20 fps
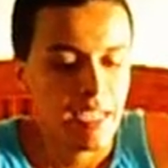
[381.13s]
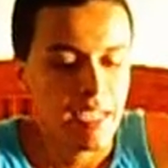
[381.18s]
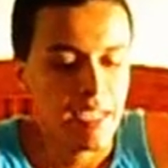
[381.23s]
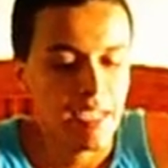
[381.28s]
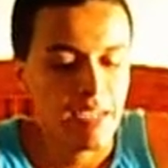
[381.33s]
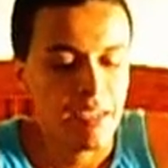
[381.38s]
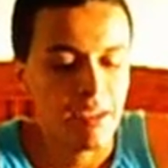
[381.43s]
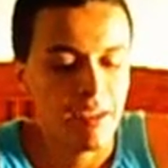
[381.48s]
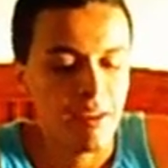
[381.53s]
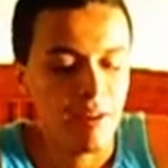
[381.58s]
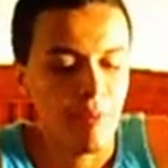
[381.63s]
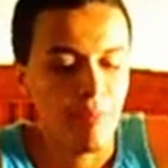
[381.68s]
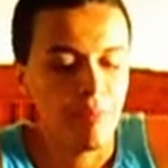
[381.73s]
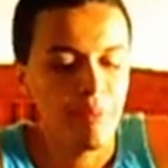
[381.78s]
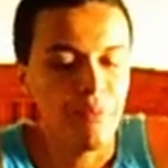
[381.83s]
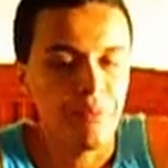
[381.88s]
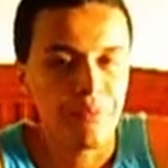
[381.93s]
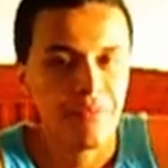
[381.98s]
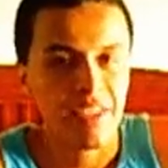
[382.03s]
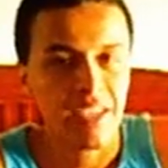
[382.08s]

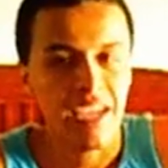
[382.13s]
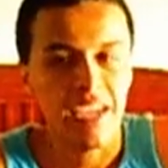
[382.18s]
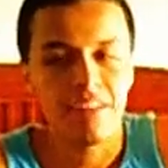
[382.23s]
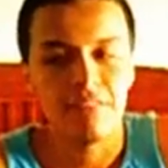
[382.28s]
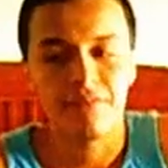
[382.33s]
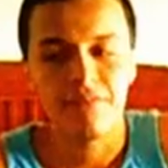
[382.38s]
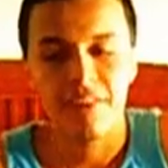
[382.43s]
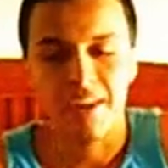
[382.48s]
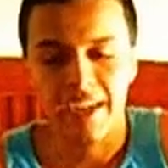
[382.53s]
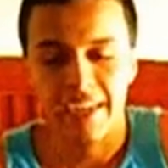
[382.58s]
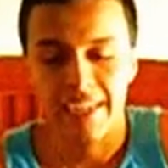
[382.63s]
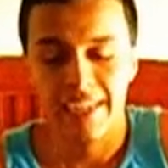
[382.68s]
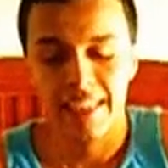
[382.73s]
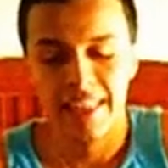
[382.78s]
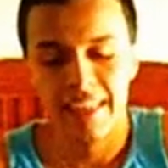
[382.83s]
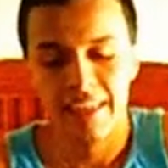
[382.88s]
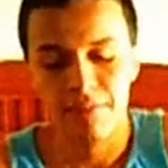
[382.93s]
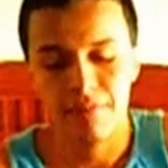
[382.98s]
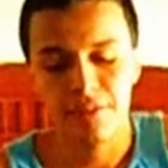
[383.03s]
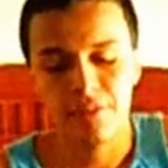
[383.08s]
I
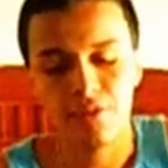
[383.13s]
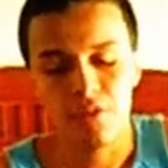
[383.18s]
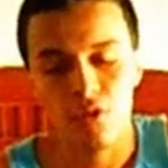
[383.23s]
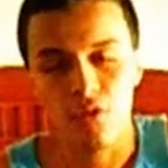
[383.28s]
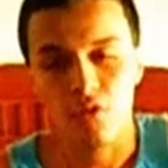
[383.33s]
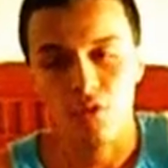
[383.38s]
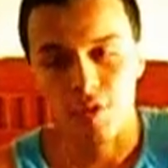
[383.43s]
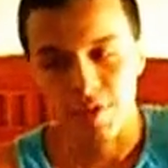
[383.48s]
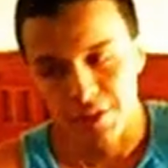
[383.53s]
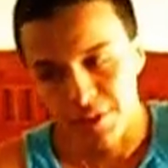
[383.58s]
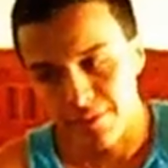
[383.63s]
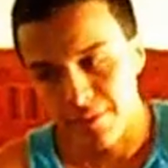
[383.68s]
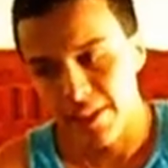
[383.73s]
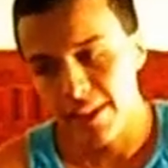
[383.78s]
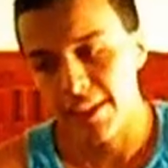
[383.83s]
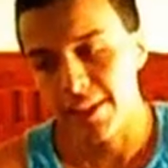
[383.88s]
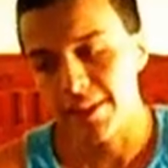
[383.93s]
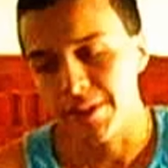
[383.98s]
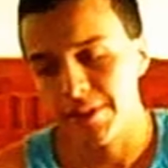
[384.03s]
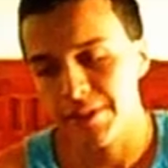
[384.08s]
invited him over to my
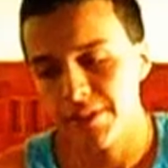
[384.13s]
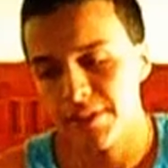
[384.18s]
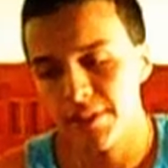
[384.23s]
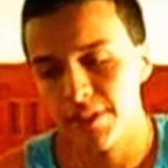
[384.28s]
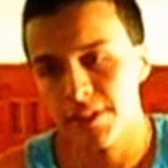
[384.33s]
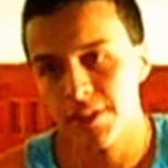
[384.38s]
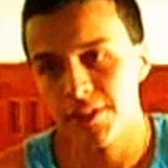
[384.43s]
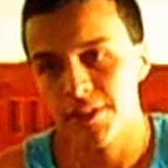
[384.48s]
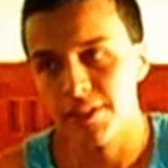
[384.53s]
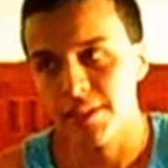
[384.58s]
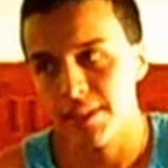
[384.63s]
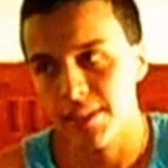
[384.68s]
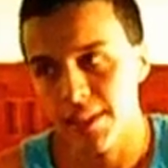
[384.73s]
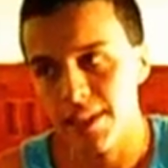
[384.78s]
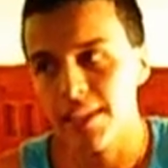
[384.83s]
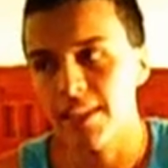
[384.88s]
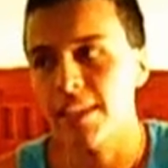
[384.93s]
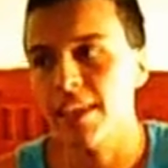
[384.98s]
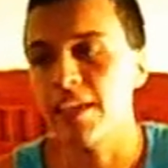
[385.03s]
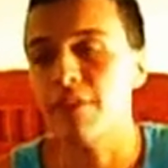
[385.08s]
house to
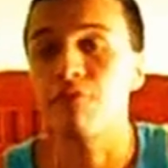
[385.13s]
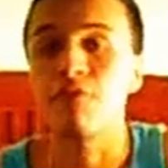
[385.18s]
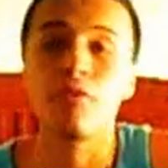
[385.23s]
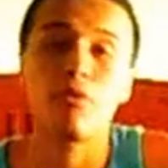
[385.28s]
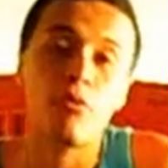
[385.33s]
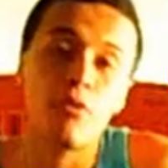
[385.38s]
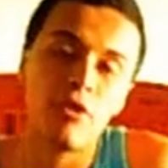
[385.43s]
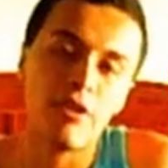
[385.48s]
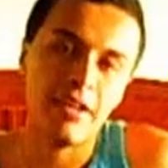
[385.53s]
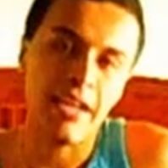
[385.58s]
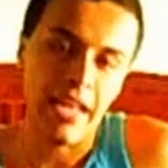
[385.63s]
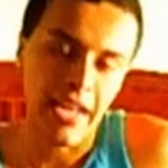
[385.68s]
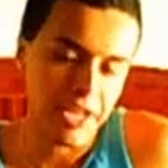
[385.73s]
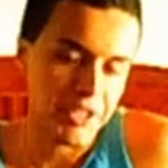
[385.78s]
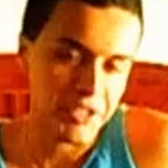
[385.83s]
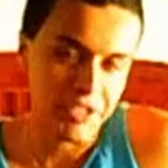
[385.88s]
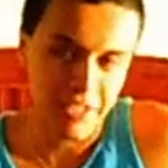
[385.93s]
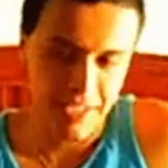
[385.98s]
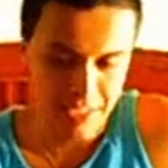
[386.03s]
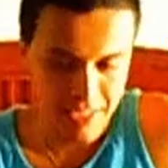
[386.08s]
study, and we weren't
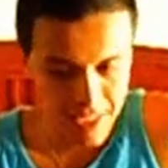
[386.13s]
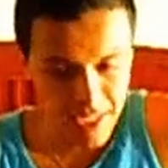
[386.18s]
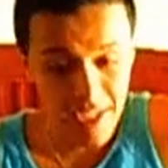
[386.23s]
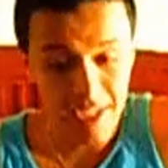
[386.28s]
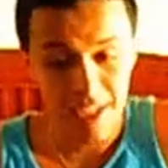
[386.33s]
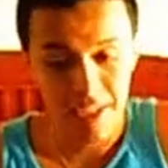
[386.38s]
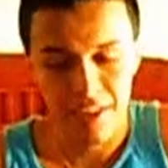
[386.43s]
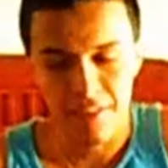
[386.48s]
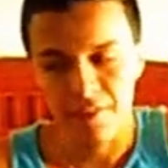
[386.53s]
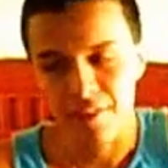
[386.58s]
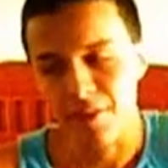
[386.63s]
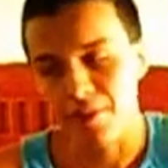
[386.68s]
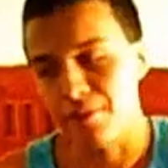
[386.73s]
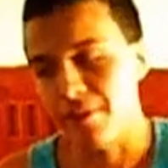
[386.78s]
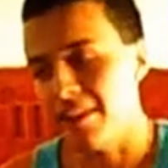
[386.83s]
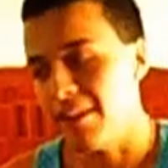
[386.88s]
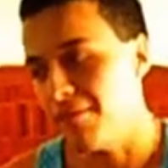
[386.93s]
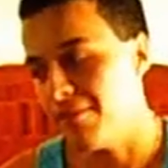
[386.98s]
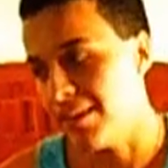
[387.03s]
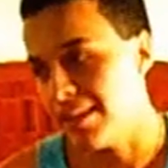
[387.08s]
actually studying, if you know
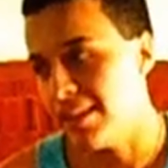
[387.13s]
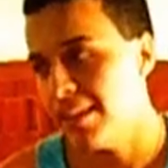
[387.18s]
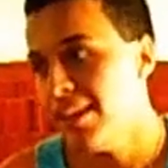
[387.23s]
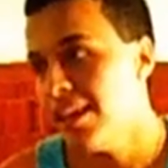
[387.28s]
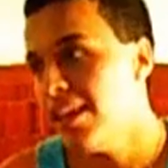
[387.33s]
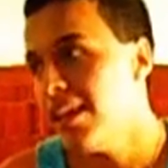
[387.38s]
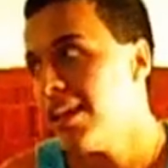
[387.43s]
what I mean.